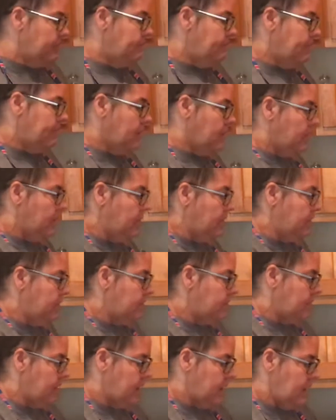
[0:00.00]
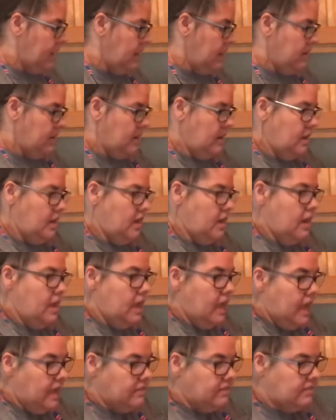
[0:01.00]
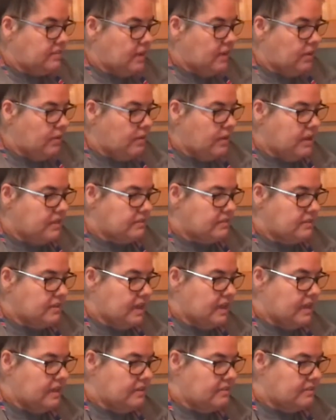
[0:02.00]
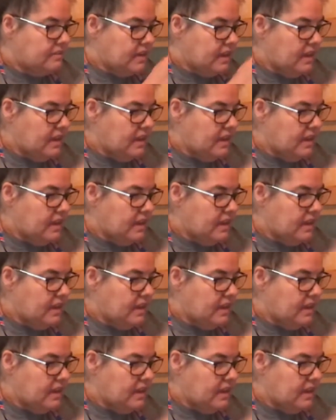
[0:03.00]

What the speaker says: bowl right here. And so it says,